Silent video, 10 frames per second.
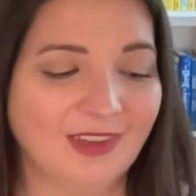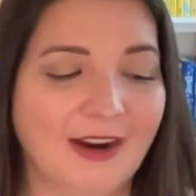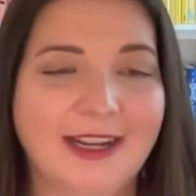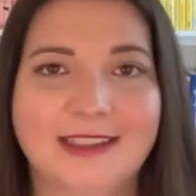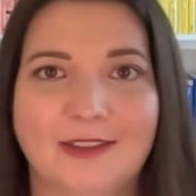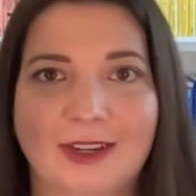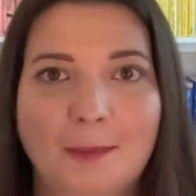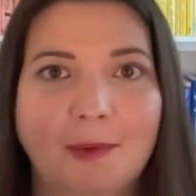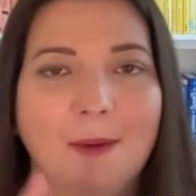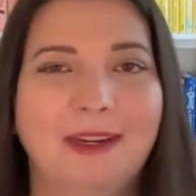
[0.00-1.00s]
All right, so
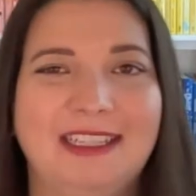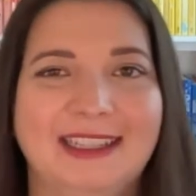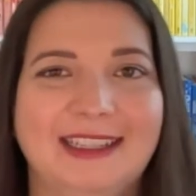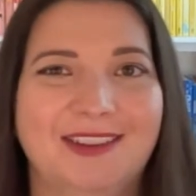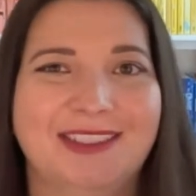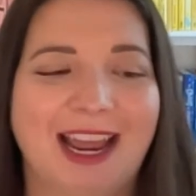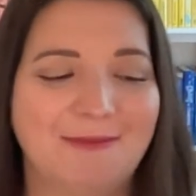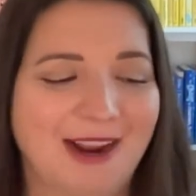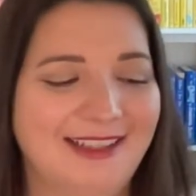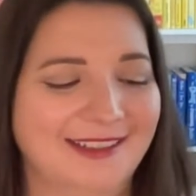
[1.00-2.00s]
number one, we delete those time
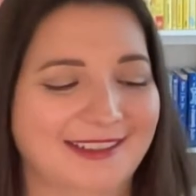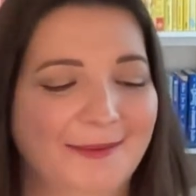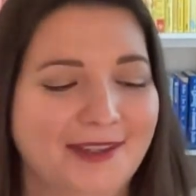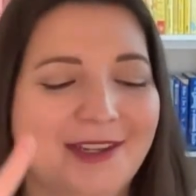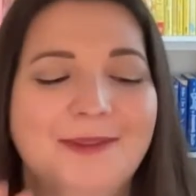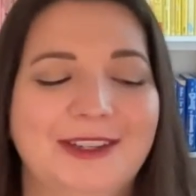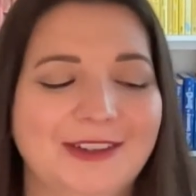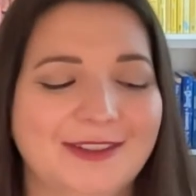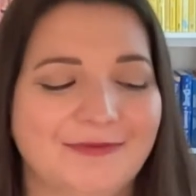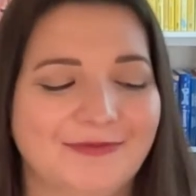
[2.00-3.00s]
wasters. Number two, we
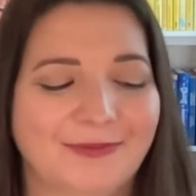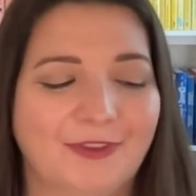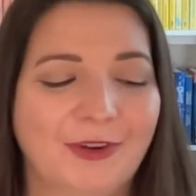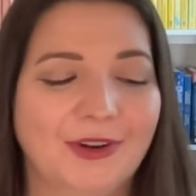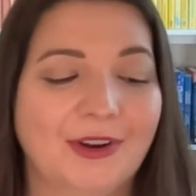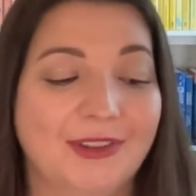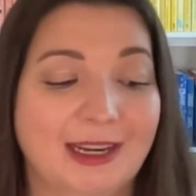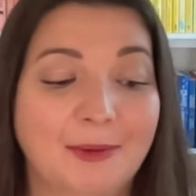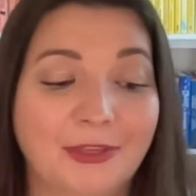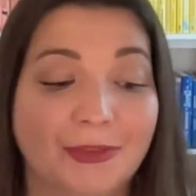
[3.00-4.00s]
choose fewer goals.
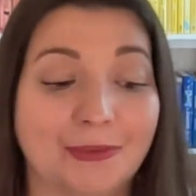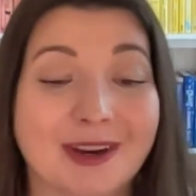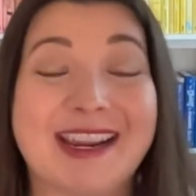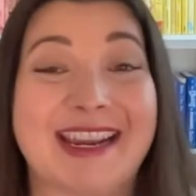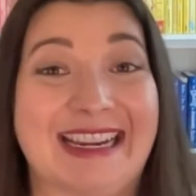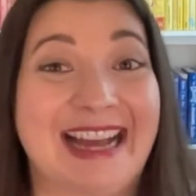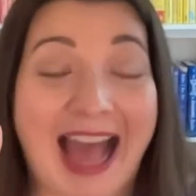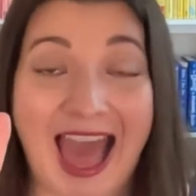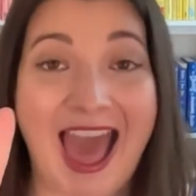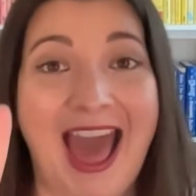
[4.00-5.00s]
Number three,
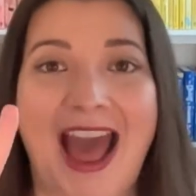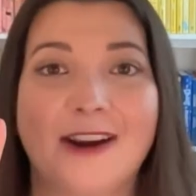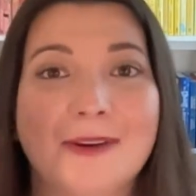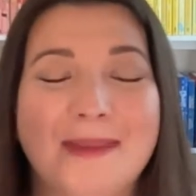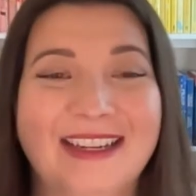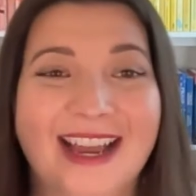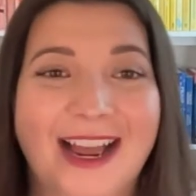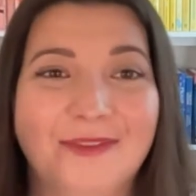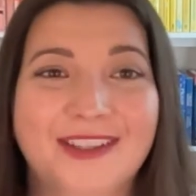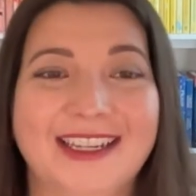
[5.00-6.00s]
how do we make
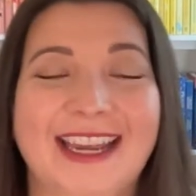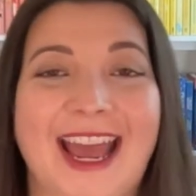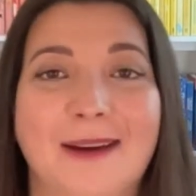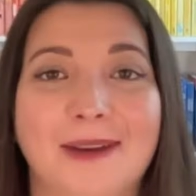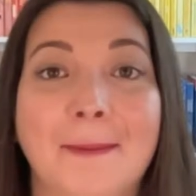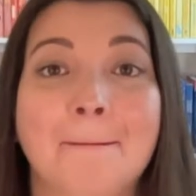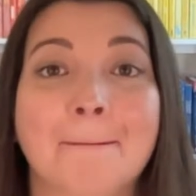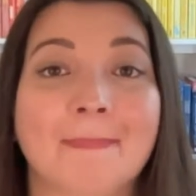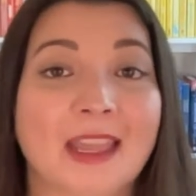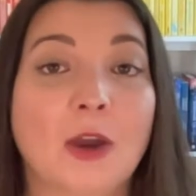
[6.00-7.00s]
time for the academy?
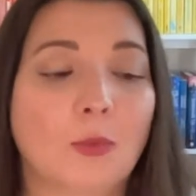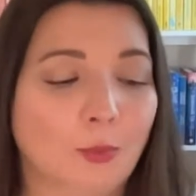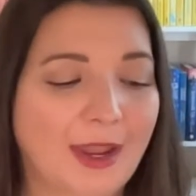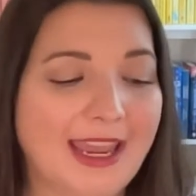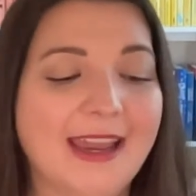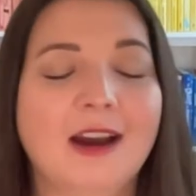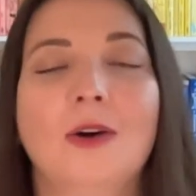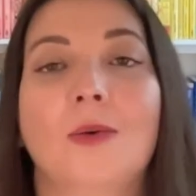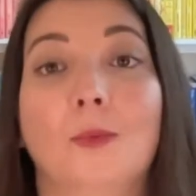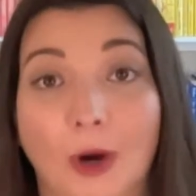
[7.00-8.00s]
We
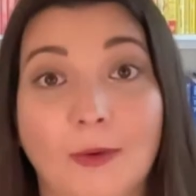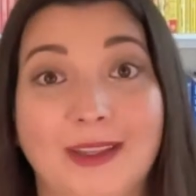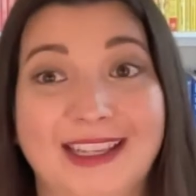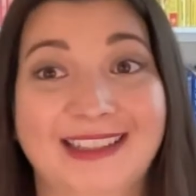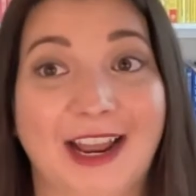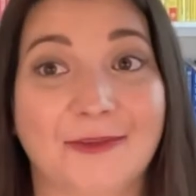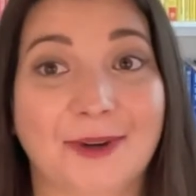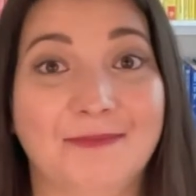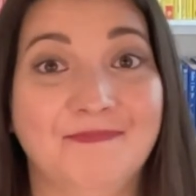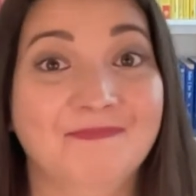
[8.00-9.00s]
work with a
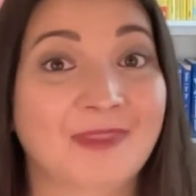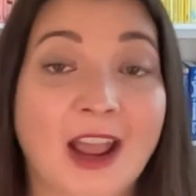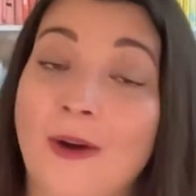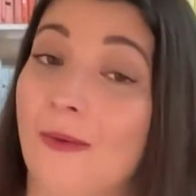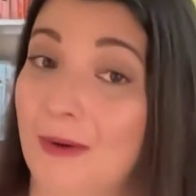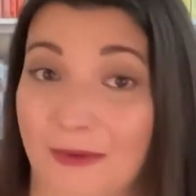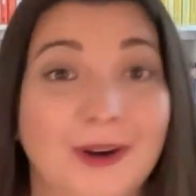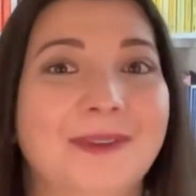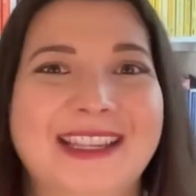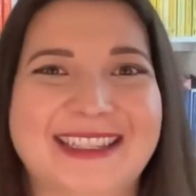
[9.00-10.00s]
schedule. We
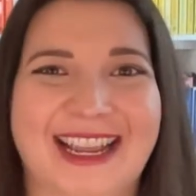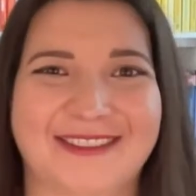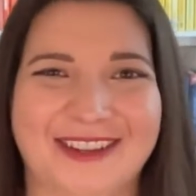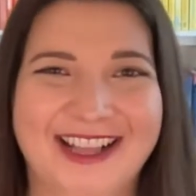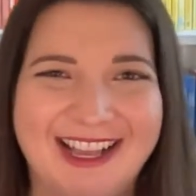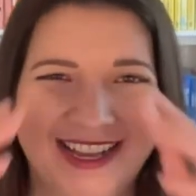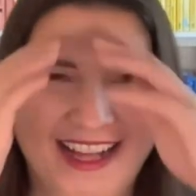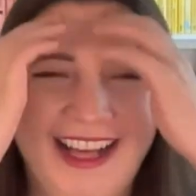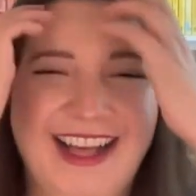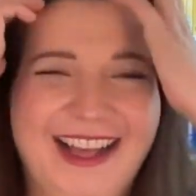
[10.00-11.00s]
work with a schedule.
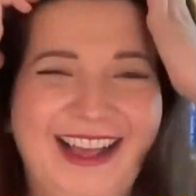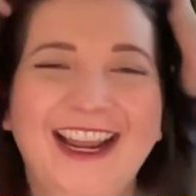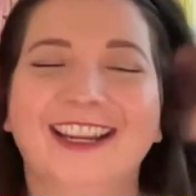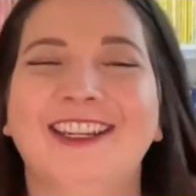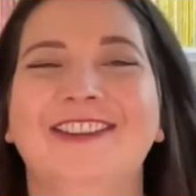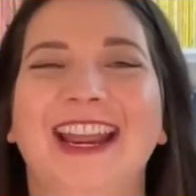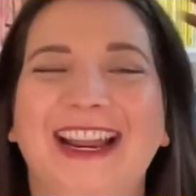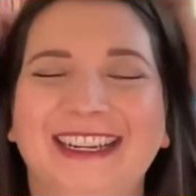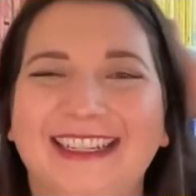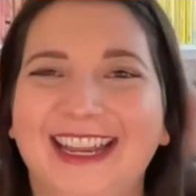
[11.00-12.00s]
You
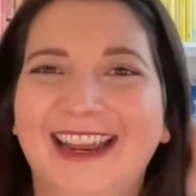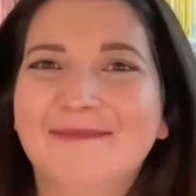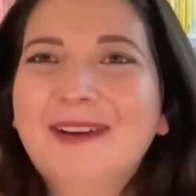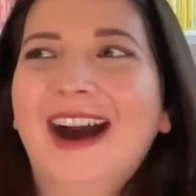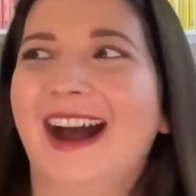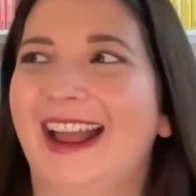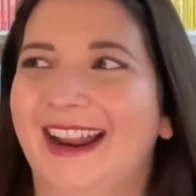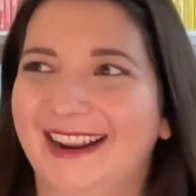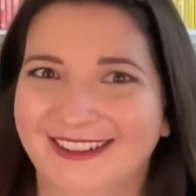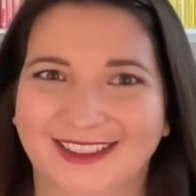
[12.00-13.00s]
can't get
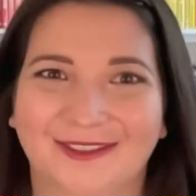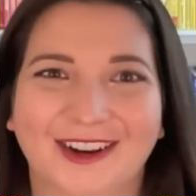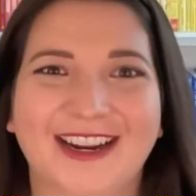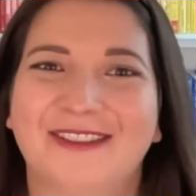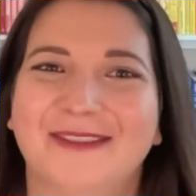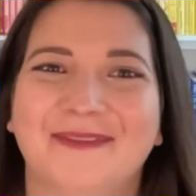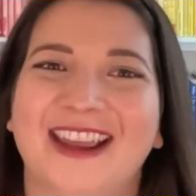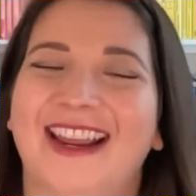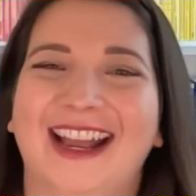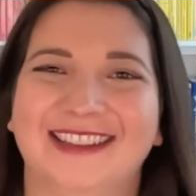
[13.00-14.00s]
by with working with
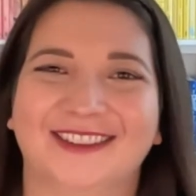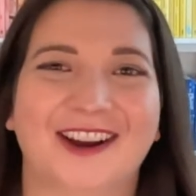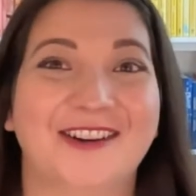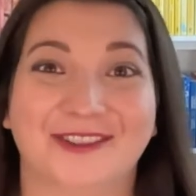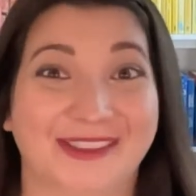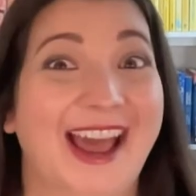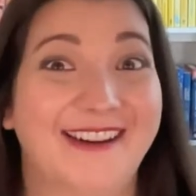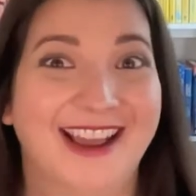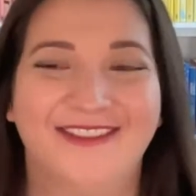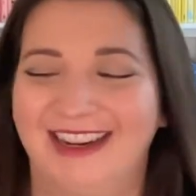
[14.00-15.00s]
me as your coach
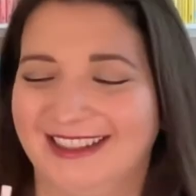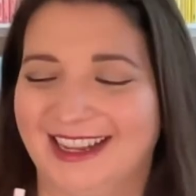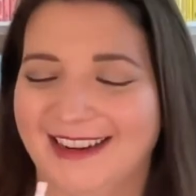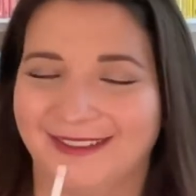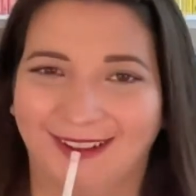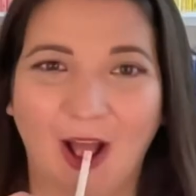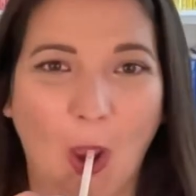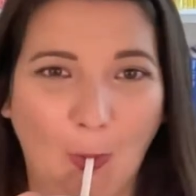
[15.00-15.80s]
without having a schedule.